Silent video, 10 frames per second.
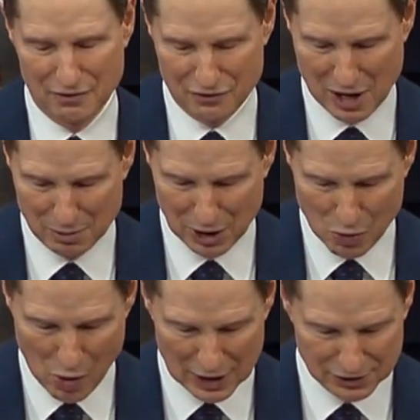family
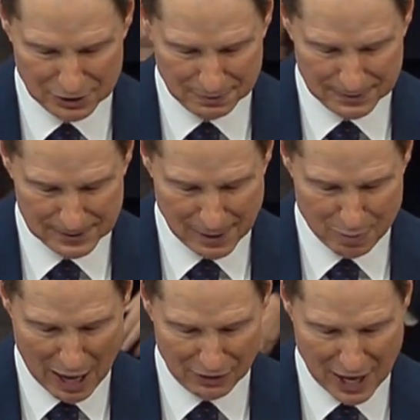was
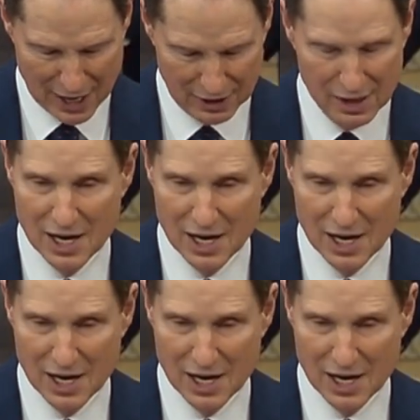about that.